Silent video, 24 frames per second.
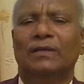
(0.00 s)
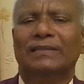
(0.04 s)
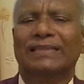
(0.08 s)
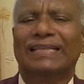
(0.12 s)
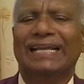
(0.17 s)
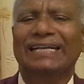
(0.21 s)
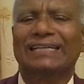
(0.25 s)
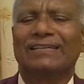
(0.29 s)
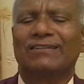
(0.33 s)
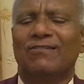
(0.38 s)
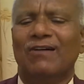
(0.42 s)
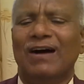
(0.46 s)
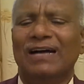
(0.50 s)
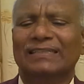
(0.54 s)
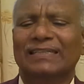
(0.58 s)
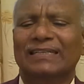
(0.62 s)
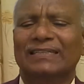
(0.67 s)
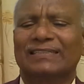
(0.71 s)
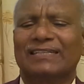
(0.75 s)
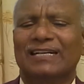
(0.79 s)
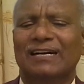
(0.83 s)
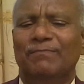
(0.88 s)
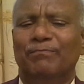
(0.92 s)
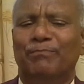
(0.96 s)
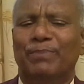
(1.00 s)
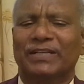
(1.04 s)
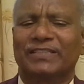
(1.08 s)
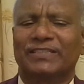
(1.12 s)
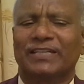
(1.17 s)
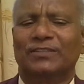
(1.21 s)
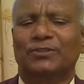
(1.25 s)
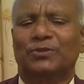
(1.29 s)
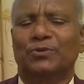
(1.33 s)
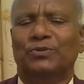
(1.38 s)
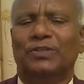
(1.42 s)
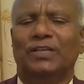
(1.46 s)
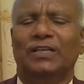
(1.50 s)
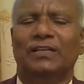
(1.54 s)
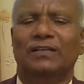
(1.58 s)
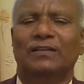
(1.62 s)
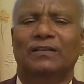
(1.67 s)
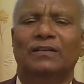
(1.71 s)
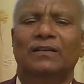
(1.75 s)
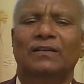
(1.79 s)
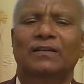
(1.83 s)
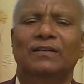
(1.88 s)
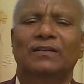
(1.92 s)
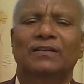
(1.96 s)
that causes compression to the
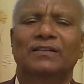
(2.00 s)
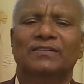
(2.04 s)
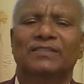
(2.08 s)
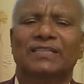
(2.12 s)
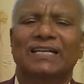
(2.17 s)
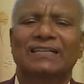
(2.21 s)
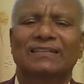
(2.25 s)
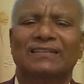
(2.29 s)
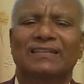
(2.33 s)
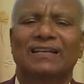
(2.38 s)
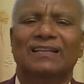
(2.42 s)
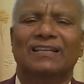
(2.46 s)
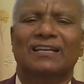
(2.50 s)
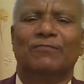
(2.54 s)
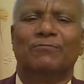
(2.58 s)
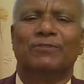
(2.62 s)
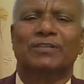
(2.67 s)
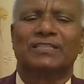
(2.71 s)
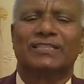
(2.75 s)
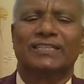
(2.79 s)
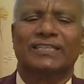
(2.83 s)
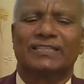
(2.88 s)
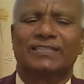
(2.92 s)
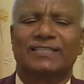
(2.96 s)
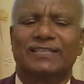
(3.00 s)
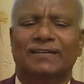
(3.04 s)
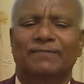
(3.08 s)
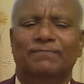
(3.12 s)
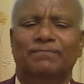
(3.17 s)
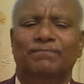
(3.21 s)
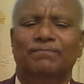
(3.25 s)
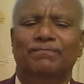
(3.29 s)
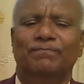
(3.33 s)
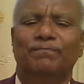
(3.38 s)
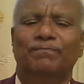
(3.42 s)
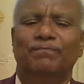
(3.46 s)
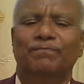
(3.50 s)
central nervous system